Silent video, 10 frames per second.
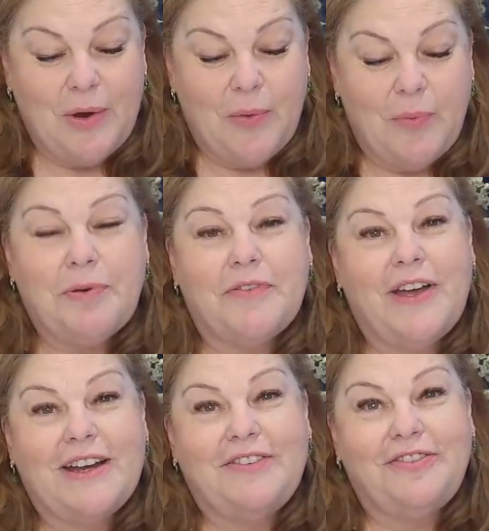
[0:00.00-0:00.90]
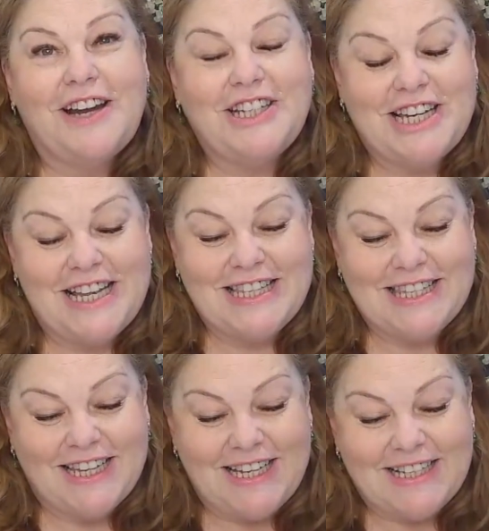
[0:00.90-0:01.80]
we provide fresh
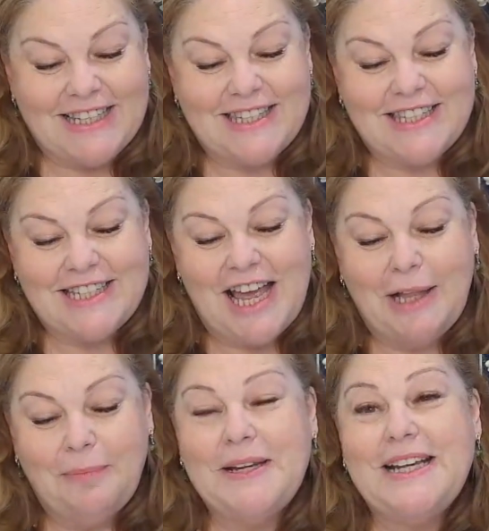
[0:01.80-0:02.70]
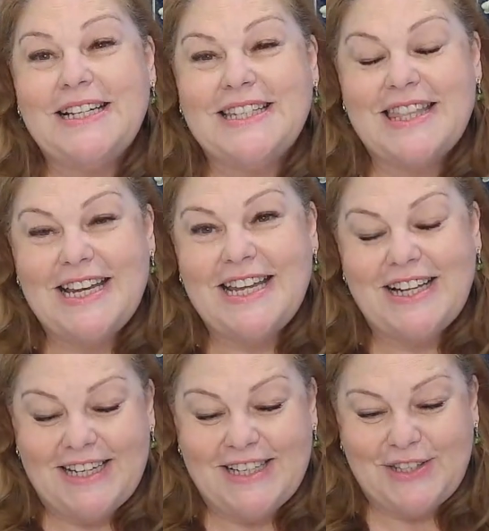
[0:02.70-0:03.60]
insights to help leaders in the
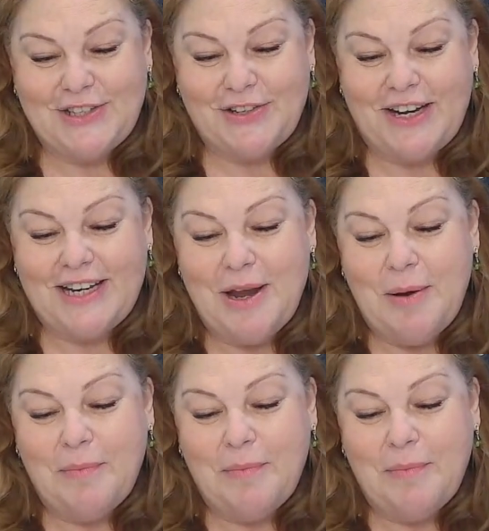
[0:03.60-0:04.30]
legal industry